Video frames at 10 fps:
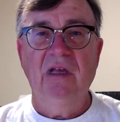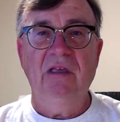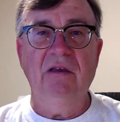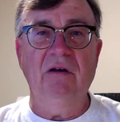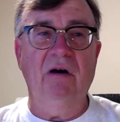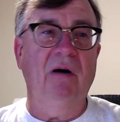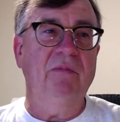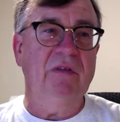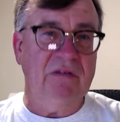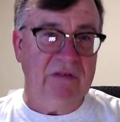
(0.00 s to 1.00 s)
You know, I hope
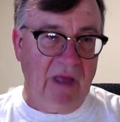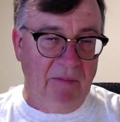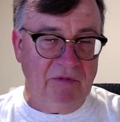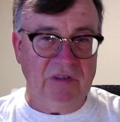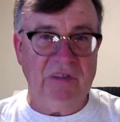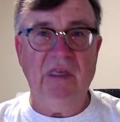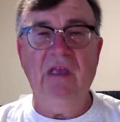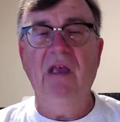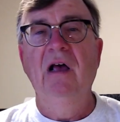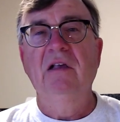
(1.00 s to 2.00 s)
this helps you
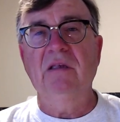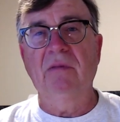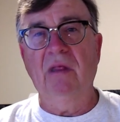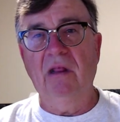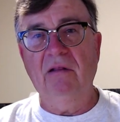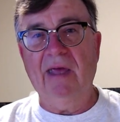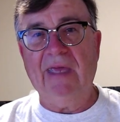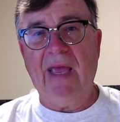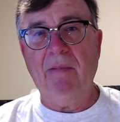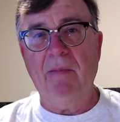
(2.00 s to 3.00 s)
see some of the low light
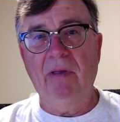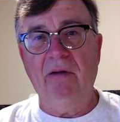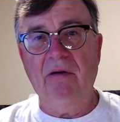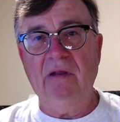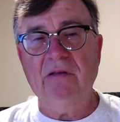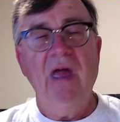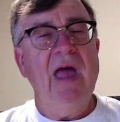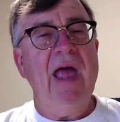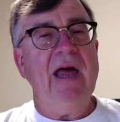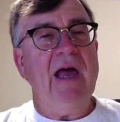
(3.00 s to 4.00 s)
capabilities.
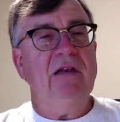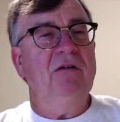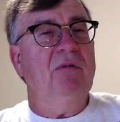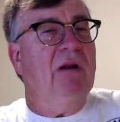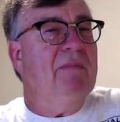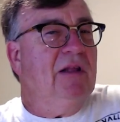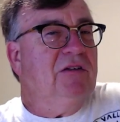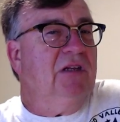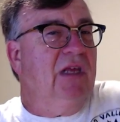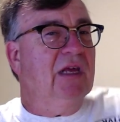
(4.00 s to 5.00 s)
And I do want to
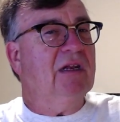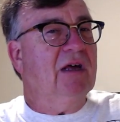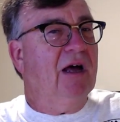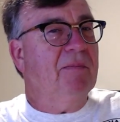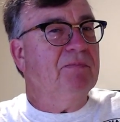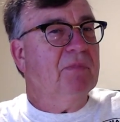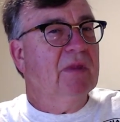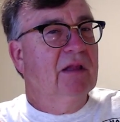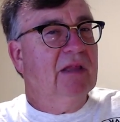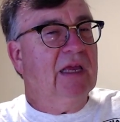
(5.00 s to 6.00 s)
mention in, um,
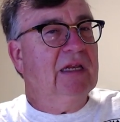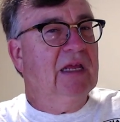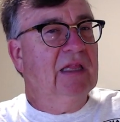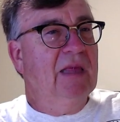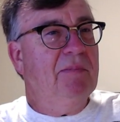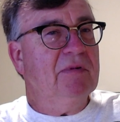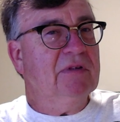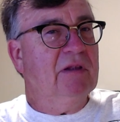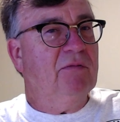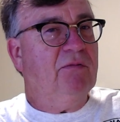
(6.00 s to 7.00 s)
like in the Olympus,
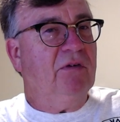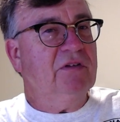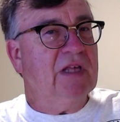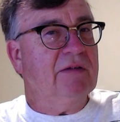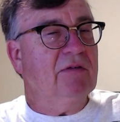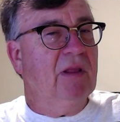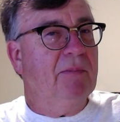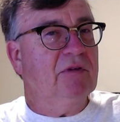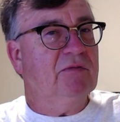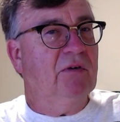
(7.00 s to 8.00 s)
in the first set of
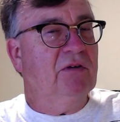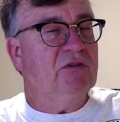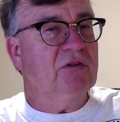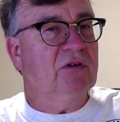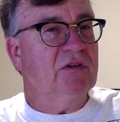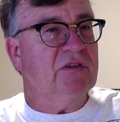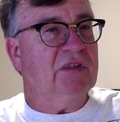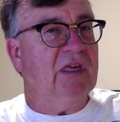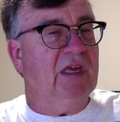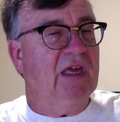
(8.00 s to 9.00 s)
Olympus photos you're going to
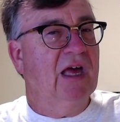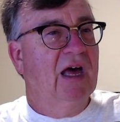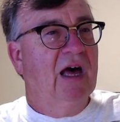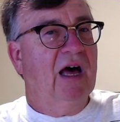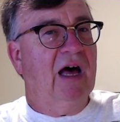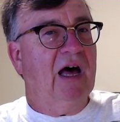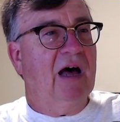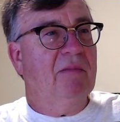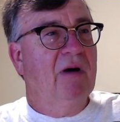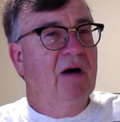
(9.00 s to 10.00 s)
see,
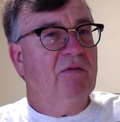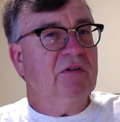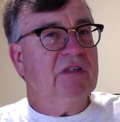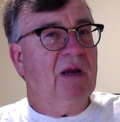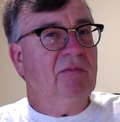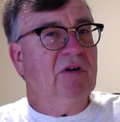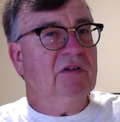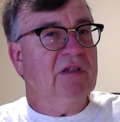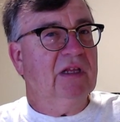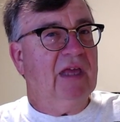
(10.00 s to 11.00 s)
um, for some
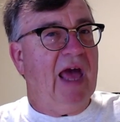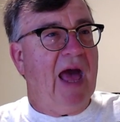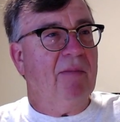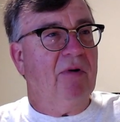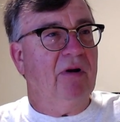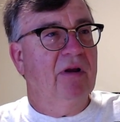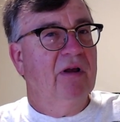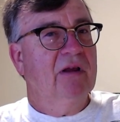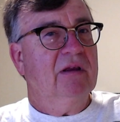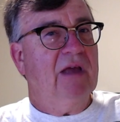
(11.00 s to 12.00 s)
reason the camera
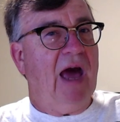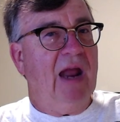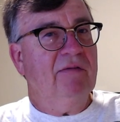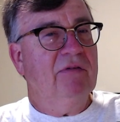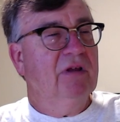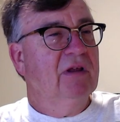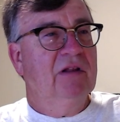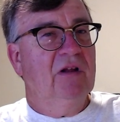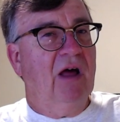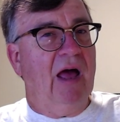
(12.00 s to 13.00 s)
kind of,
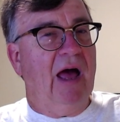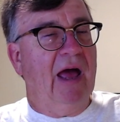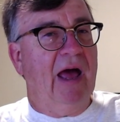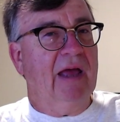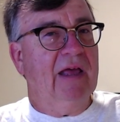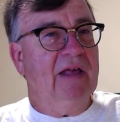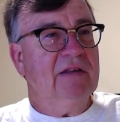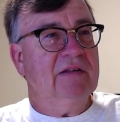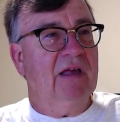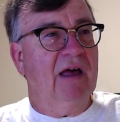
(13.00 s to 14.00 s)
I, I
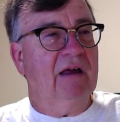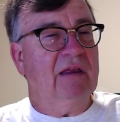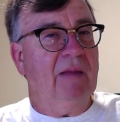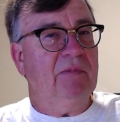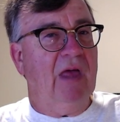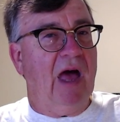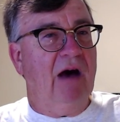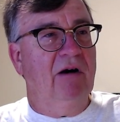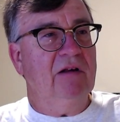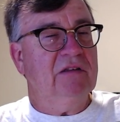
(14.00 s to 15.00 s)
guess, uh, kept the
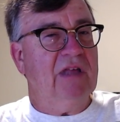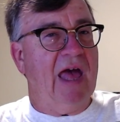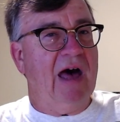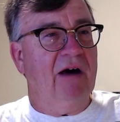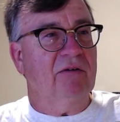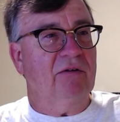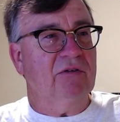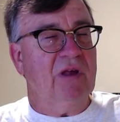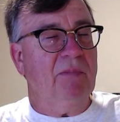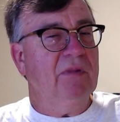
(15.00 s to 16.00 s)
IOS down or
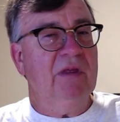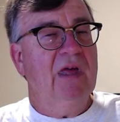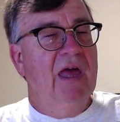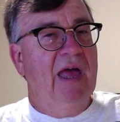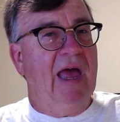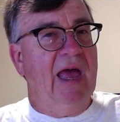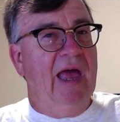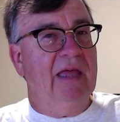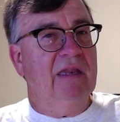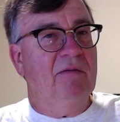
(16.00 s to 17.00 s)
something,
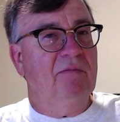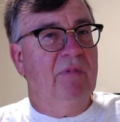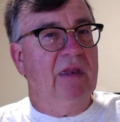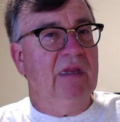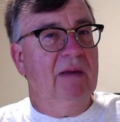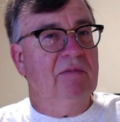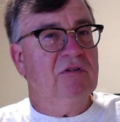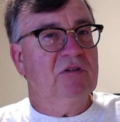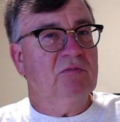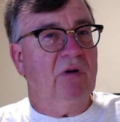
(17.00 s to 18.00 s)
and the and the
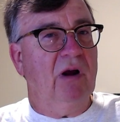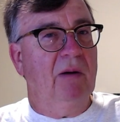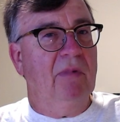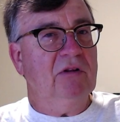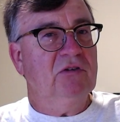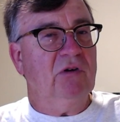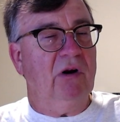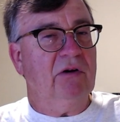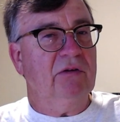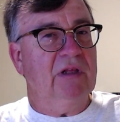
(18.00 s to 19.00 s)
images were uh, much
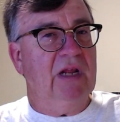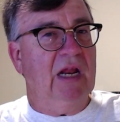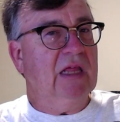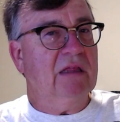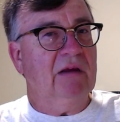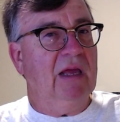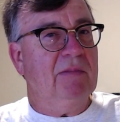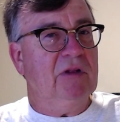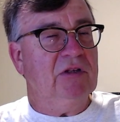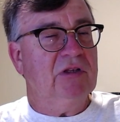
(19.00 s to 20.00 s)
darker than any other
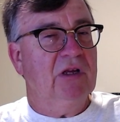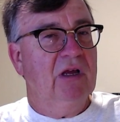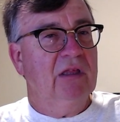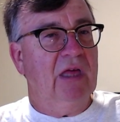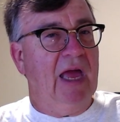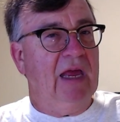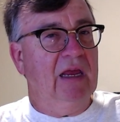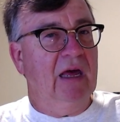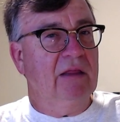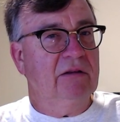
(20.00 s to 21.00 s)
image that
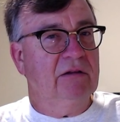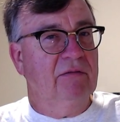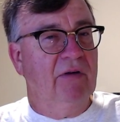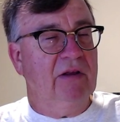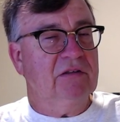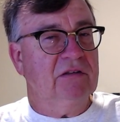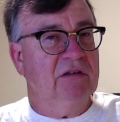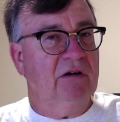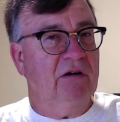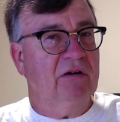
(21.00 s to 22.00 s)
any other devices
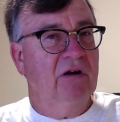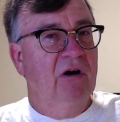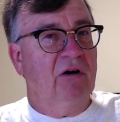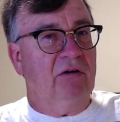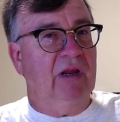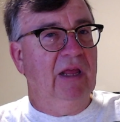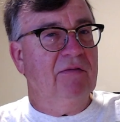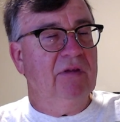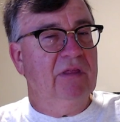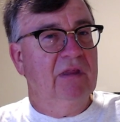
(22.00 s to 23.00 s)
took, or
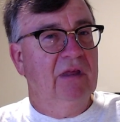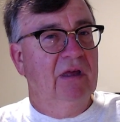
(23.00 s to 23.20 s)
even